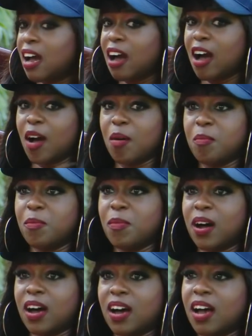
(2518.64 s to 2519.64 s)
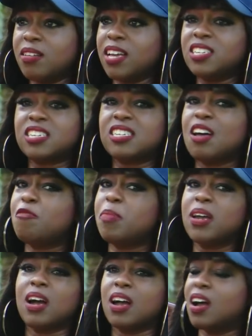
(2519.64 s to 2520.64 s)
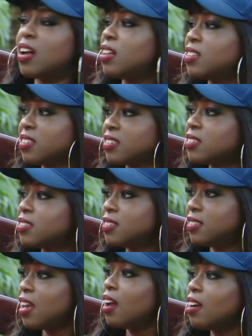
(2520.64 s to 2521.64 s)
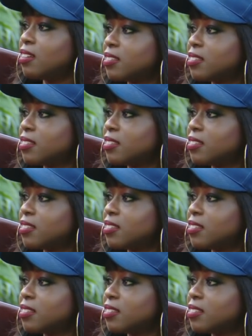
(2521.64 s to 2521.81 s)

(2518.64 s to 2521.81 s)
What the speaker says: I just love being a girl. Yeah.